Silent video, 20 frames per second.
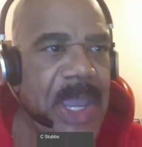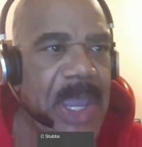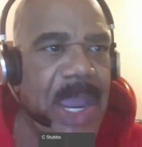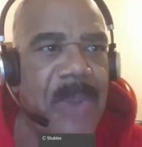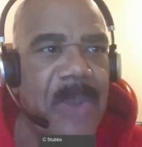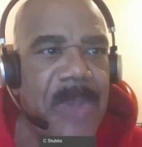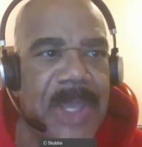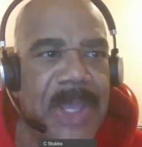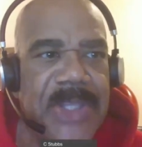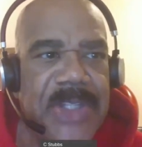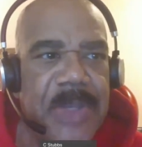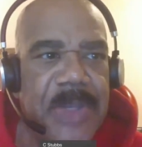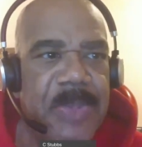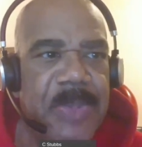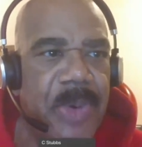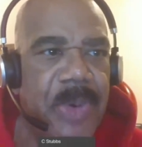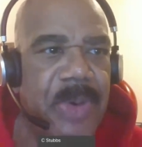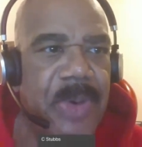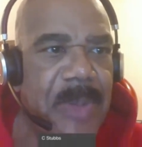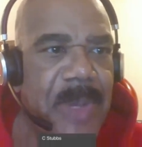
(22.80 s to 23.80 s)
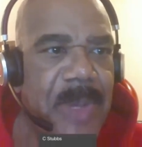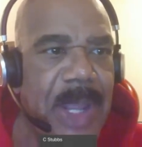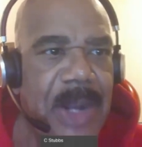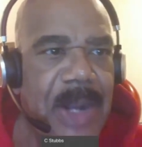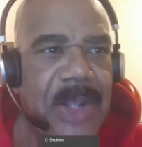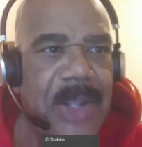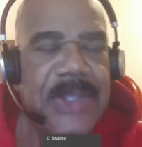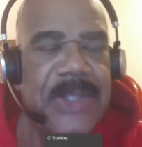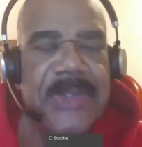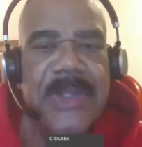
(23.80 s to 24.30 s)
Our MAccy program,
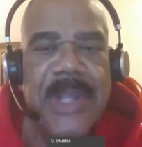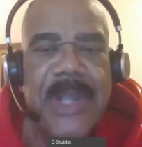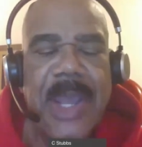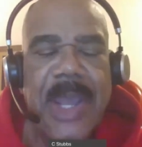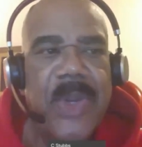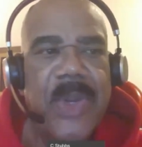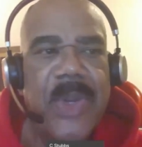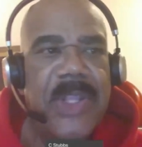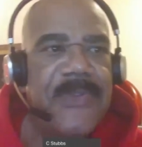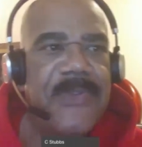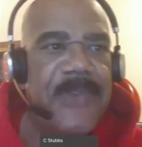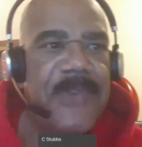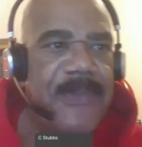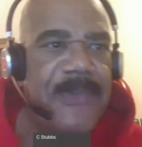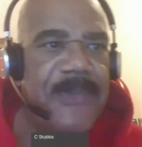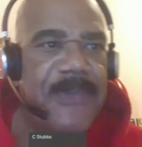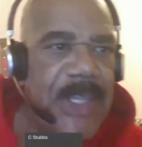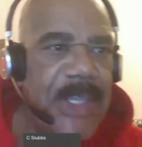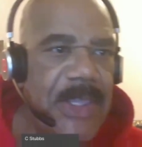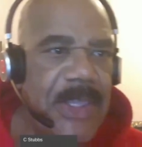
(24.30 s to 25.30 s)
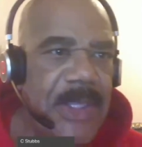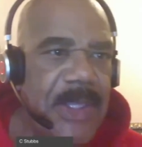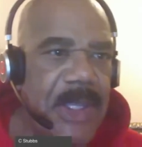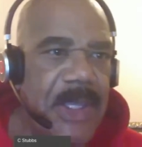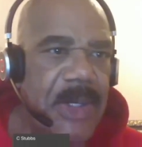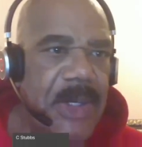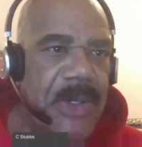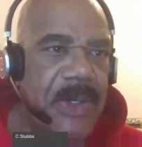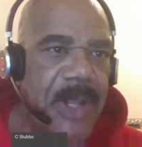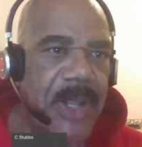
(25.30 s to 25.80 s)
now in its 15th
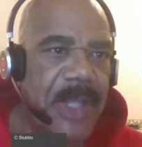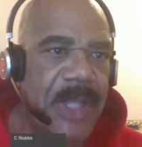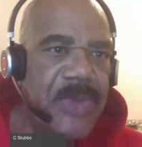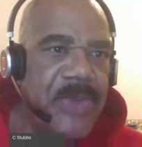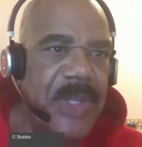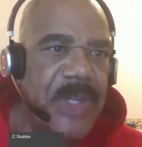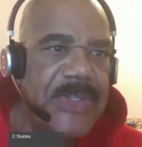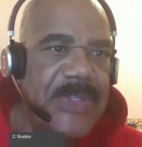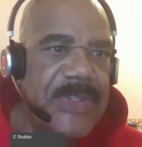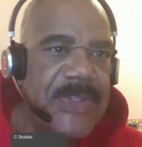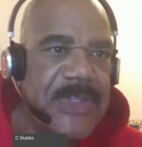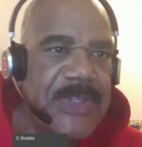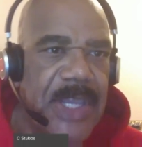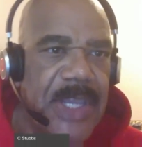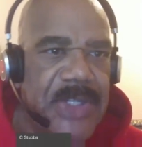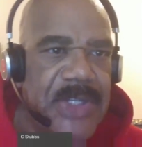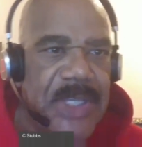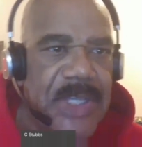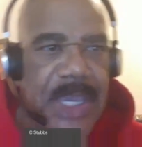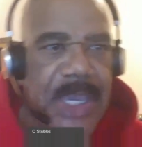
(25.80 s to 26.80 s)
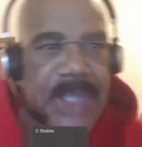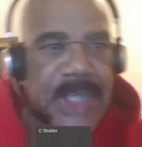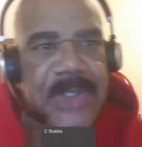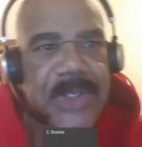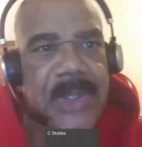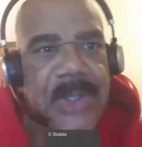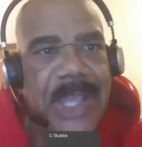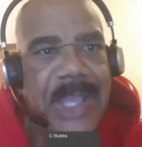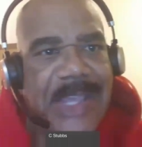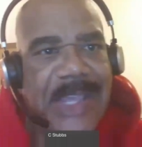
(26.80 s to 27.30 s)
year, addresses the
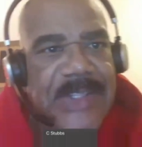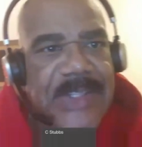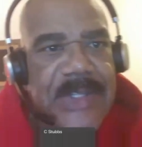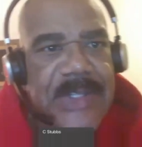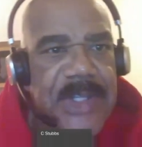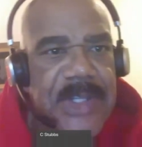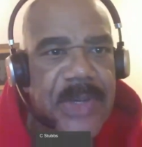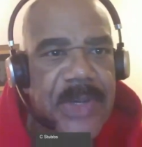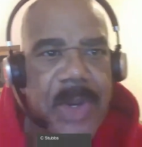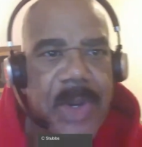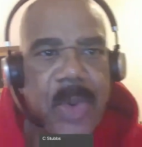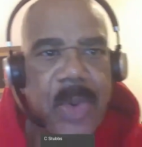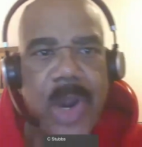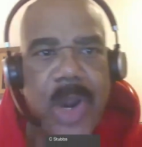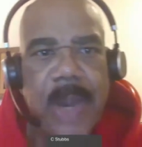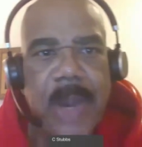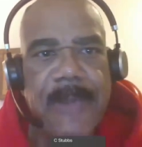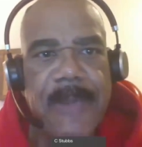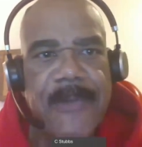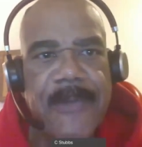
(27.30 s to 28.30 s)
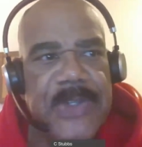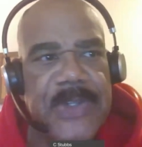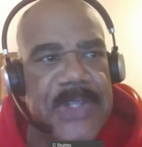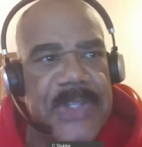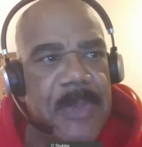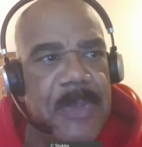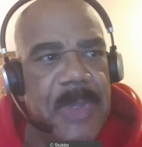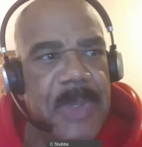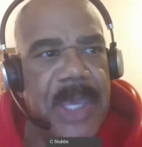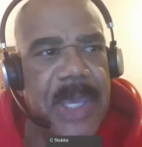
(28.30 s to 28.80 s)
educational licensing requirement for
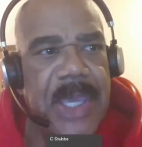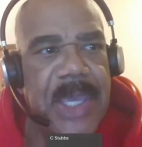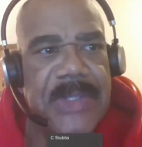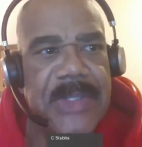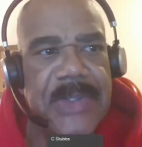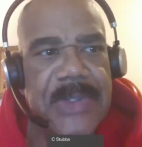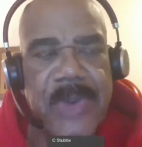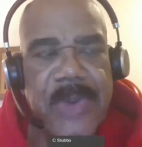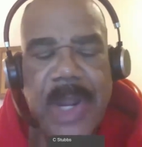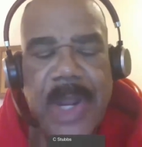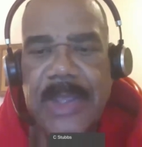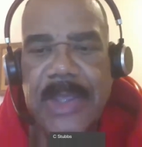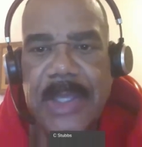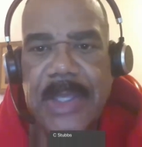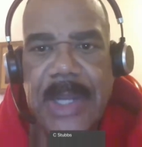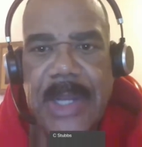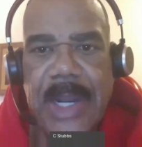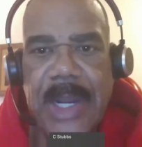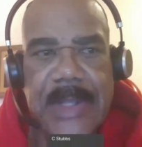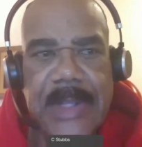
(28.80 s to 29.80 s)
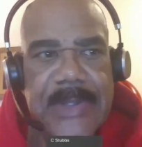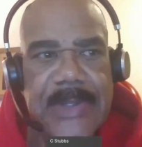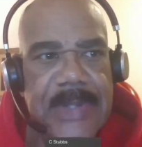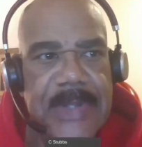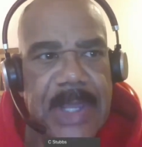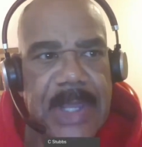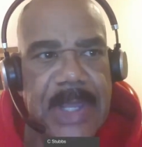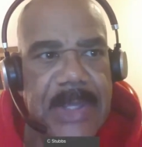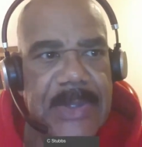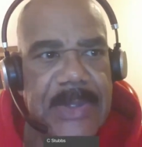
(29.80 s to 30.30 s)
CPAs throughout the United
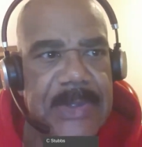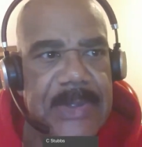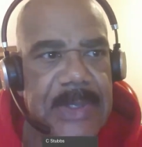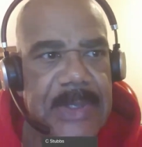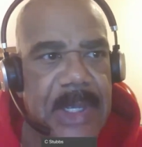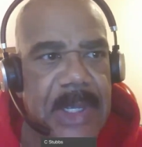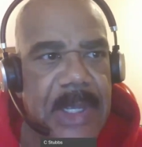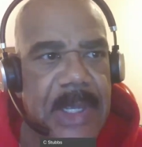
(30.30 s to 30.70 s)
States.